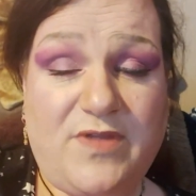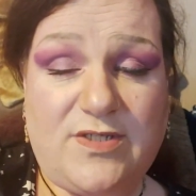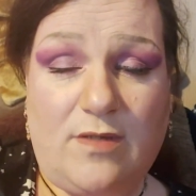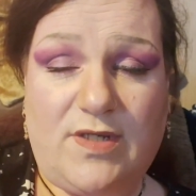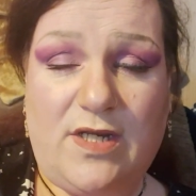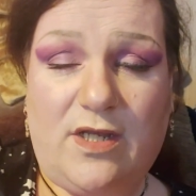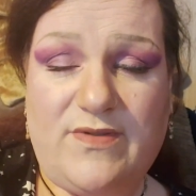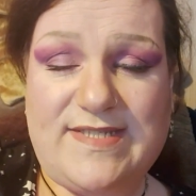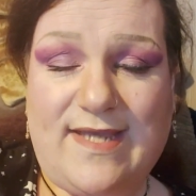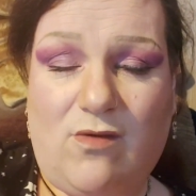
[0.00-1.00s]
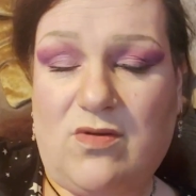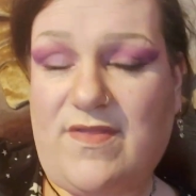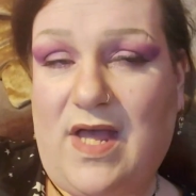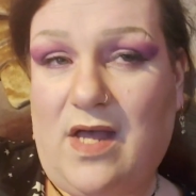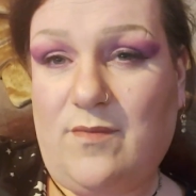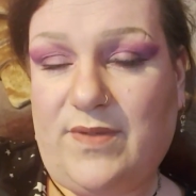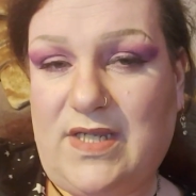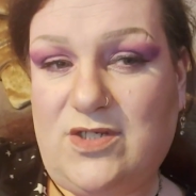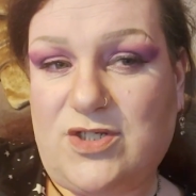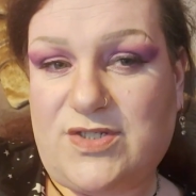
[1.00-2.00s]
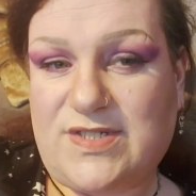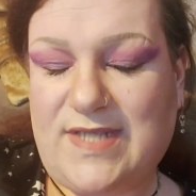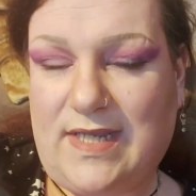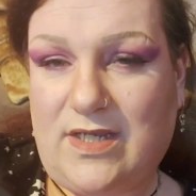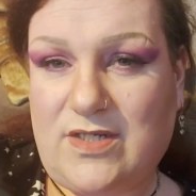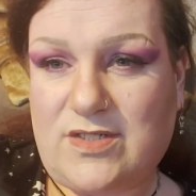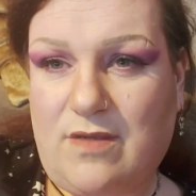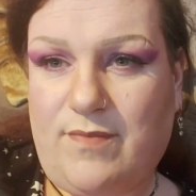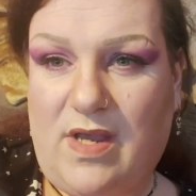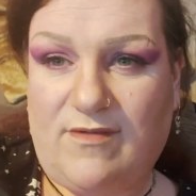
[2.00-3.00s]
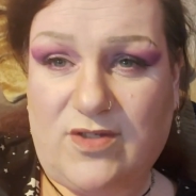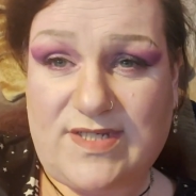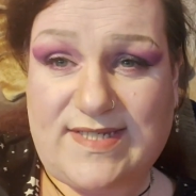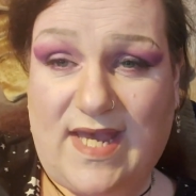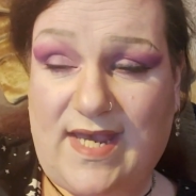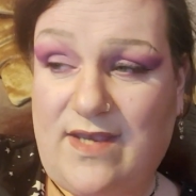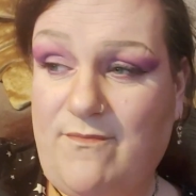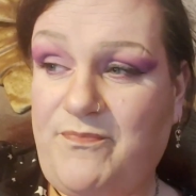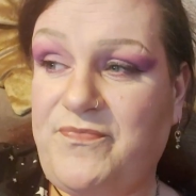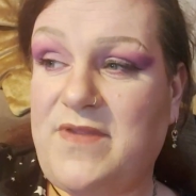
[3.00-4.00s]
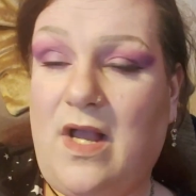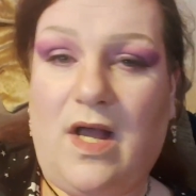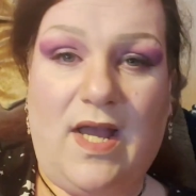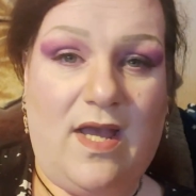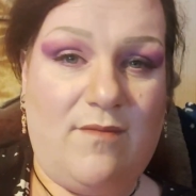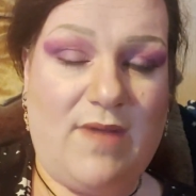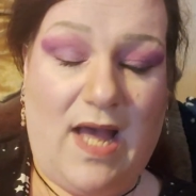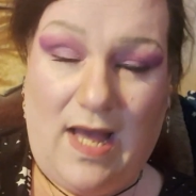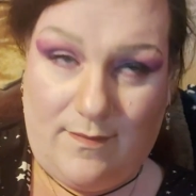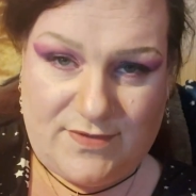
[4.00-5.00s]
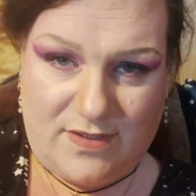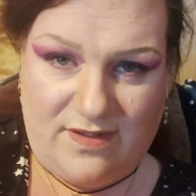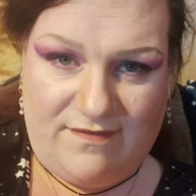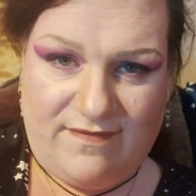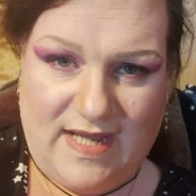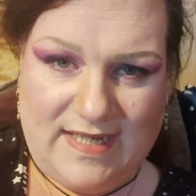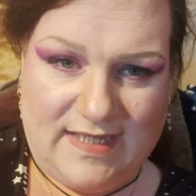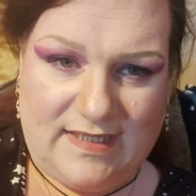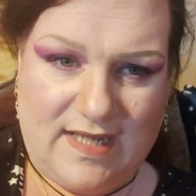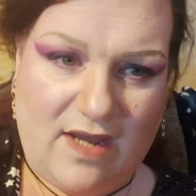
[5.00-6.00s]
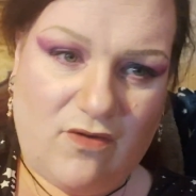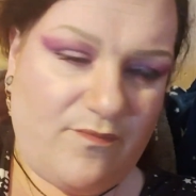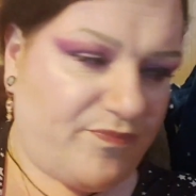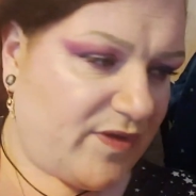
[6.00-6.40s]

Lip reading: So I'm going to go and set all of that up in just a second. But I've got to say, I am absolutely flagging now.